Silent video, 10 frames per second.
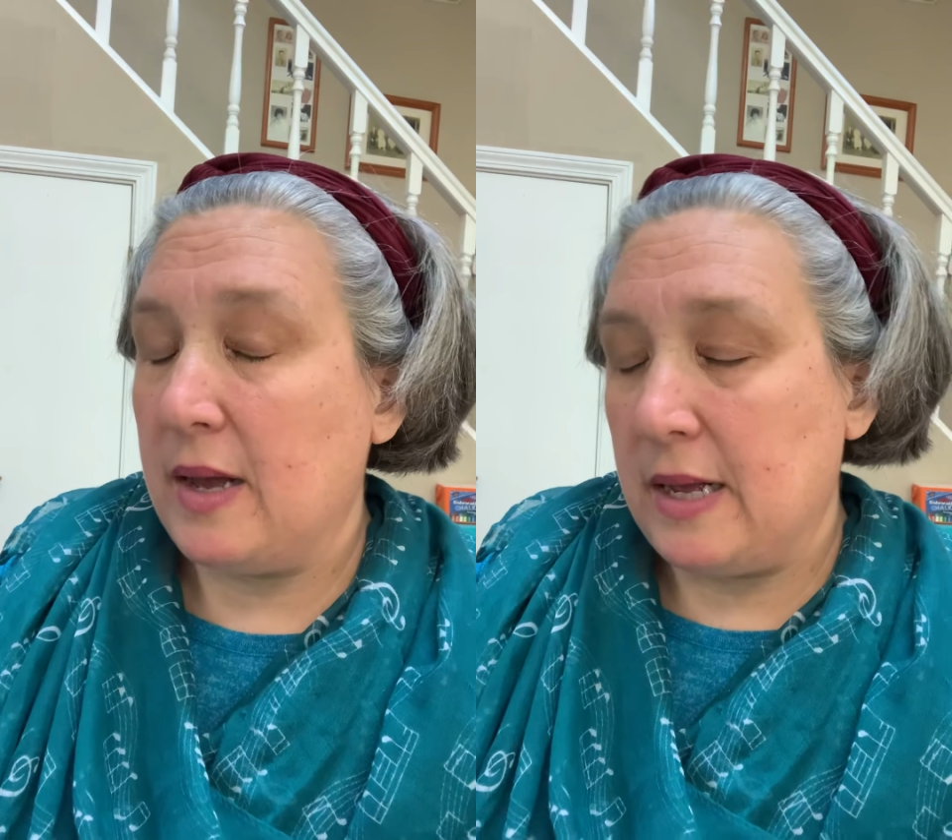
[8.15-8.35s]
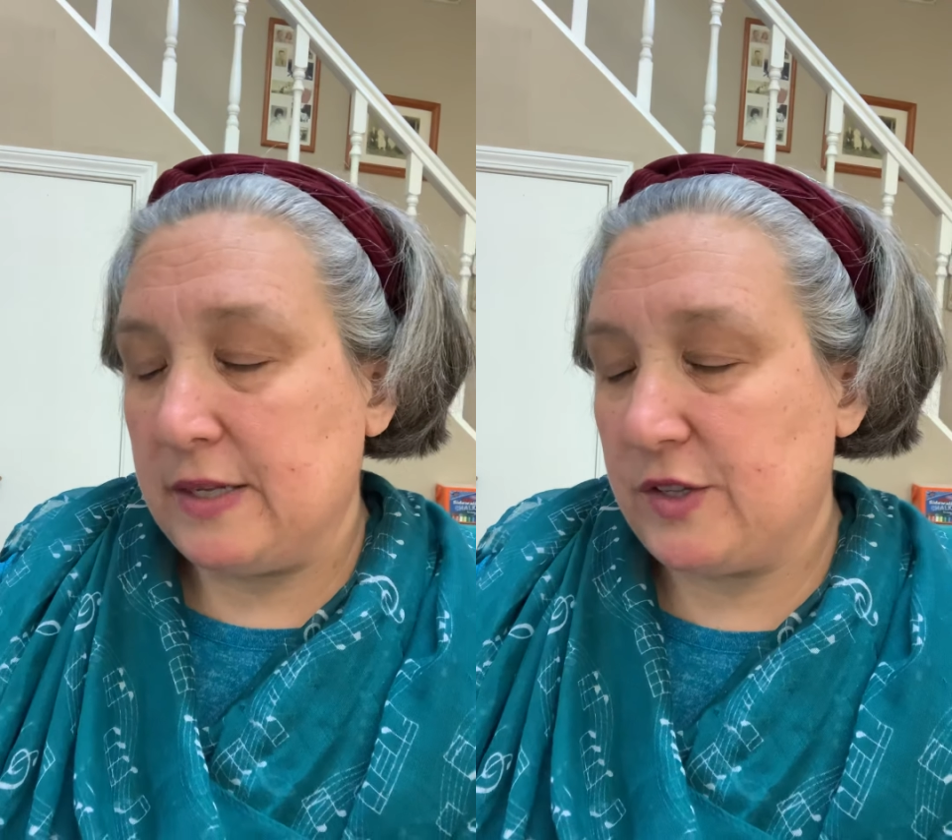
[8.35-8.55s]

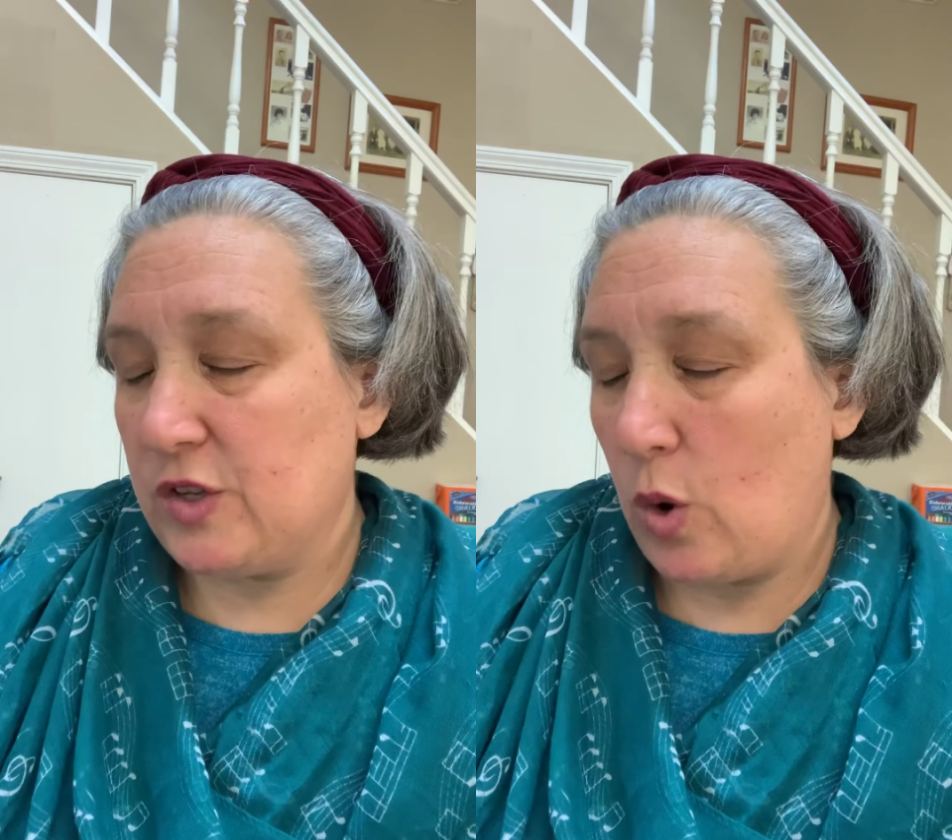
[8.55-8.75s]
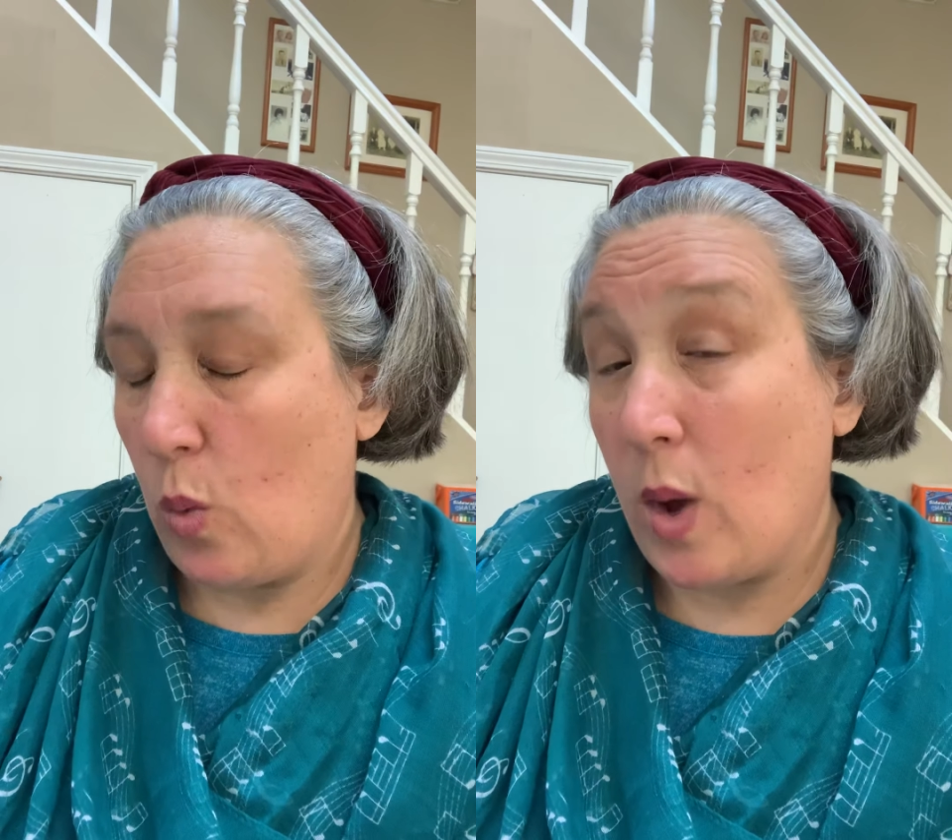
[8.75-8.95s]

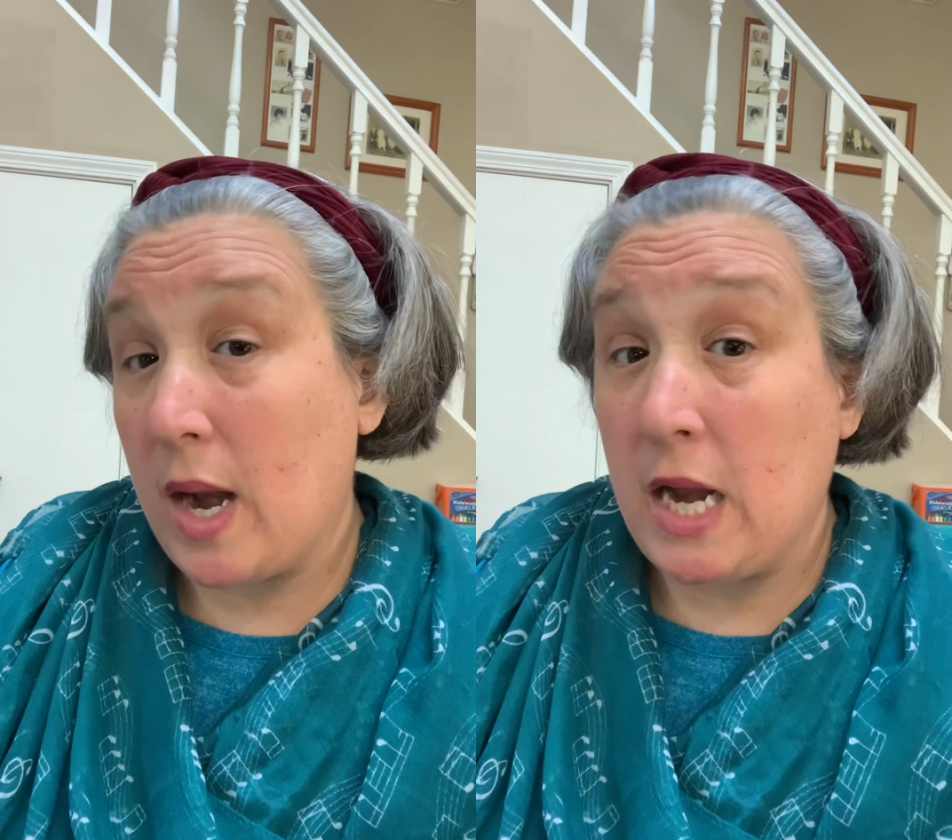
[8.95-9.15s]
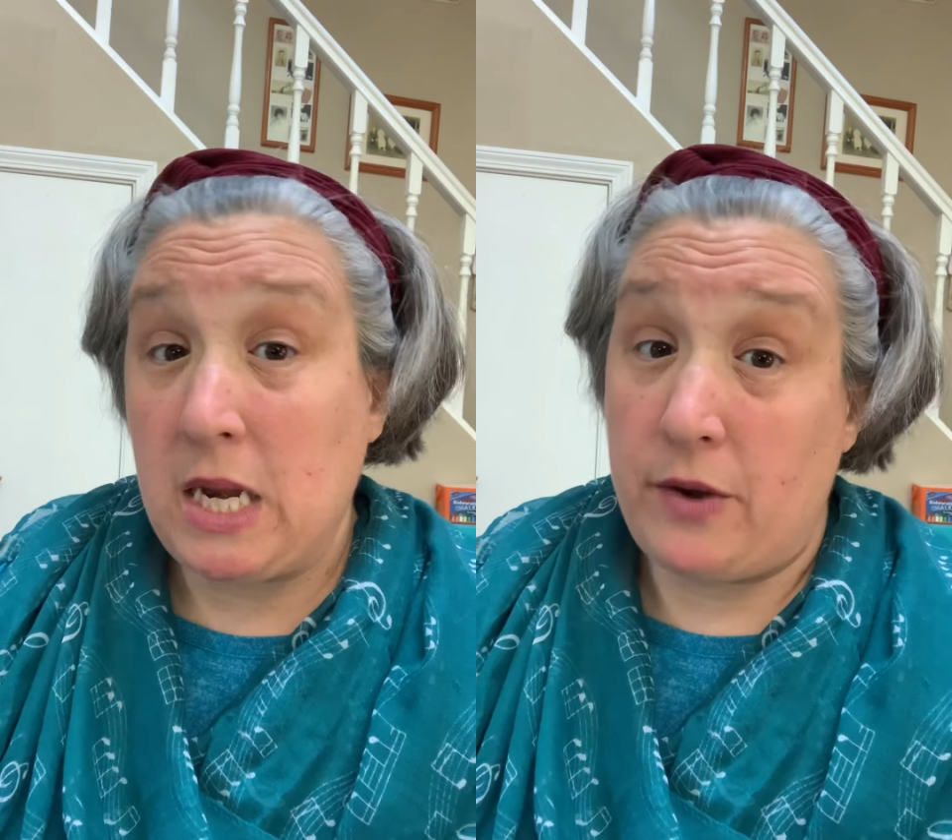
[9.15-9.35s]
So what
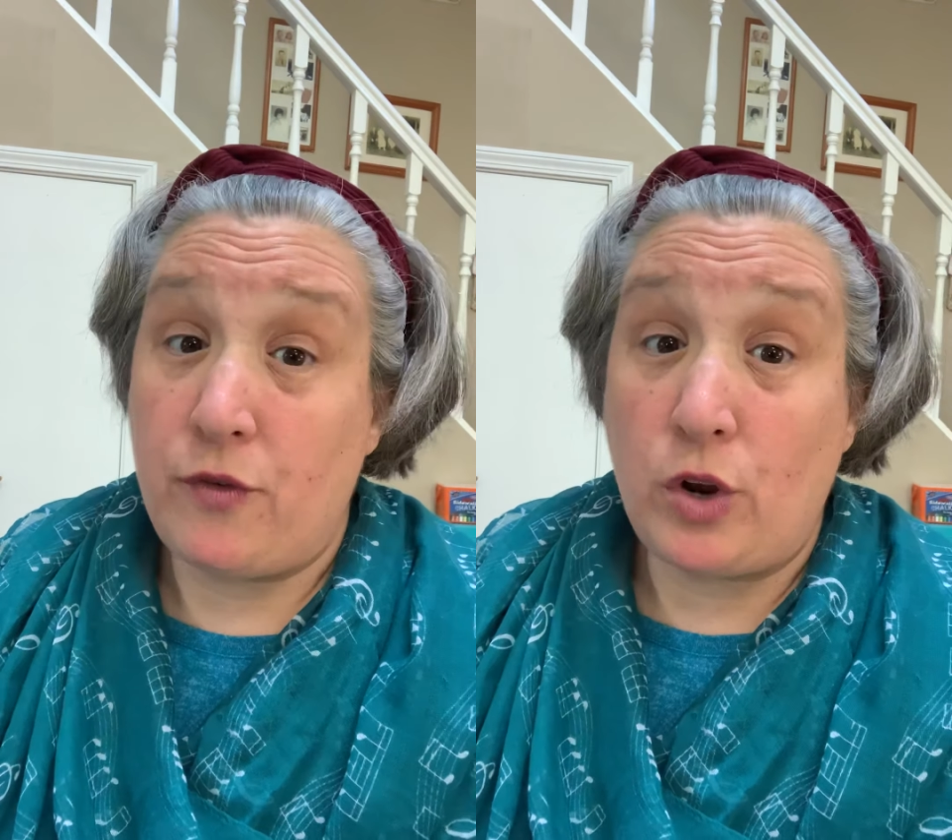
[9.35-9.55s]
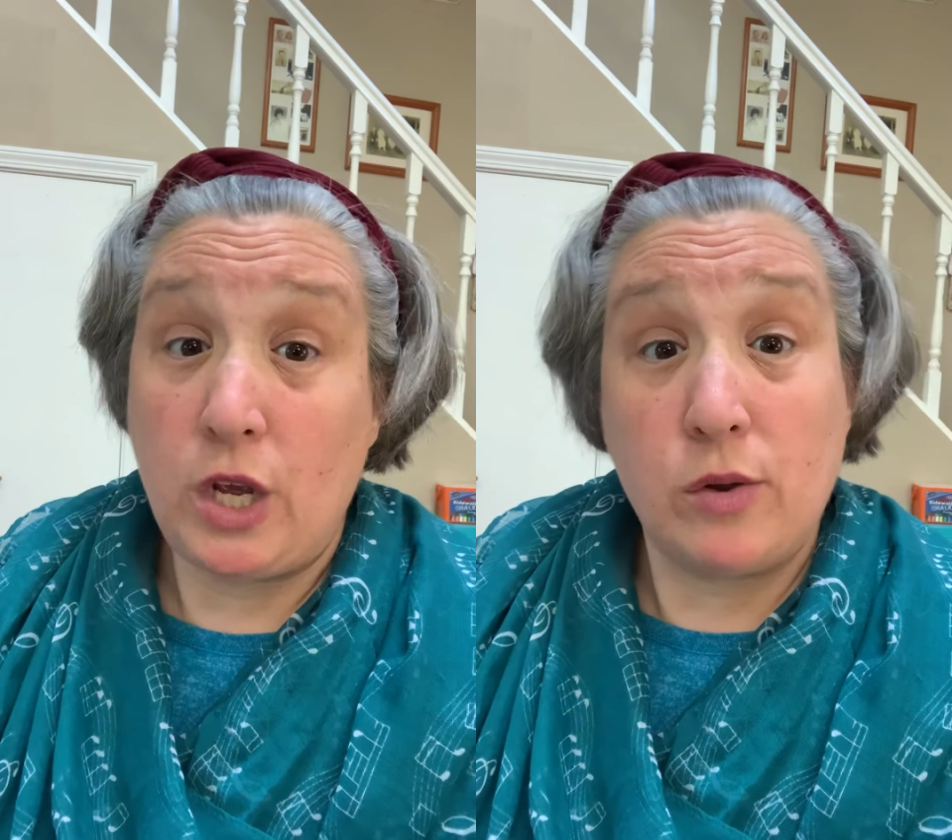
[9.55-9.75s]
I need
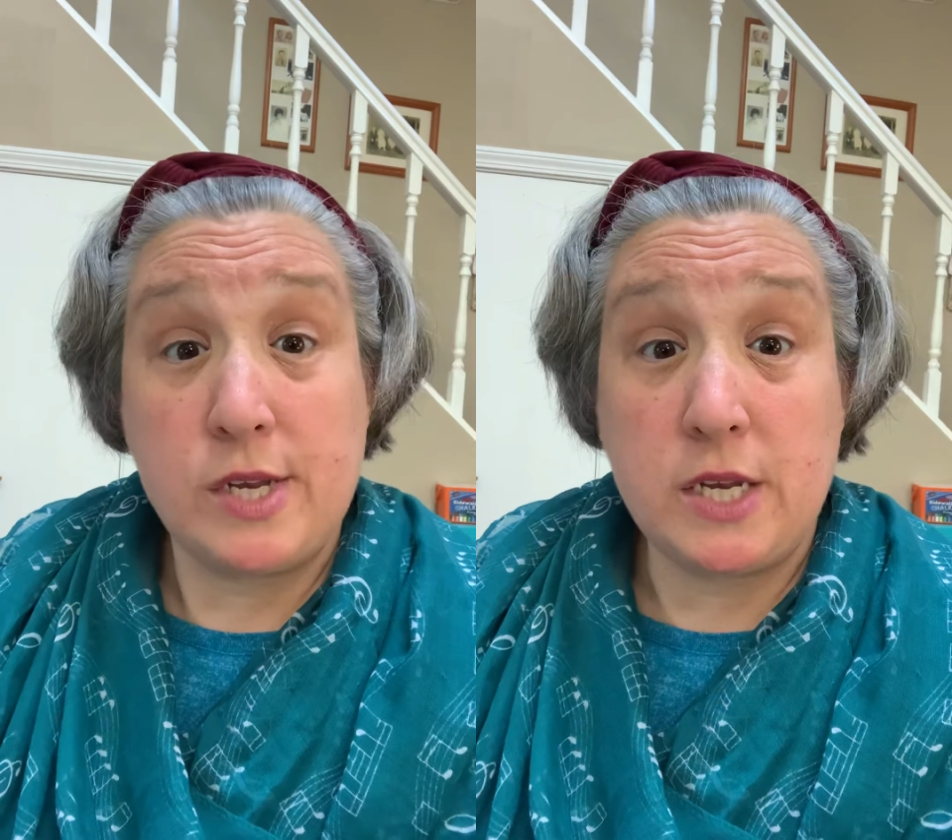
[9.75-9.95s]
for you to